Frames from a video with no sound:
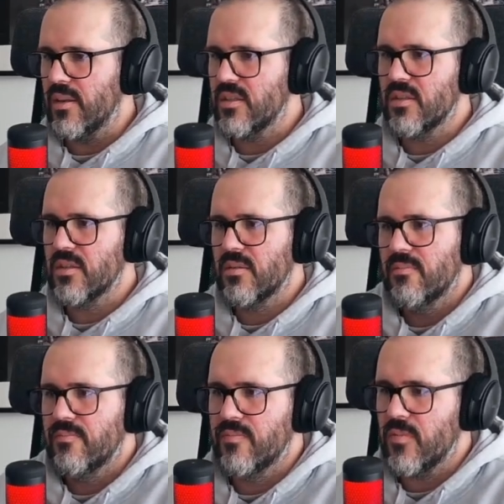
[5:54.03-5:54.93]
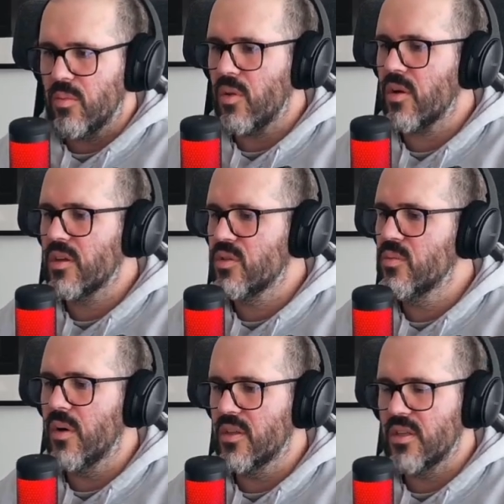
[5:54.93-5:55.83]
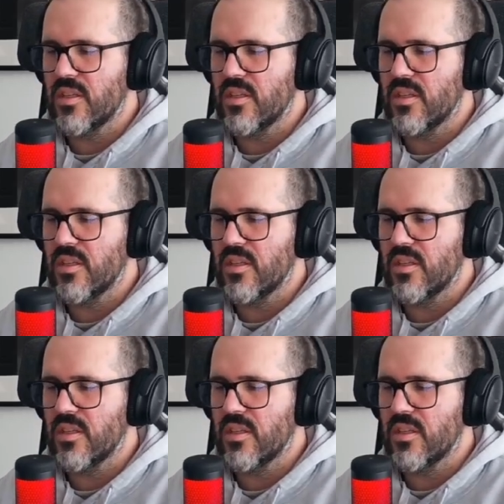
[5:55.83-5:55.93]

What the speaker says: That's just, or blocked too much.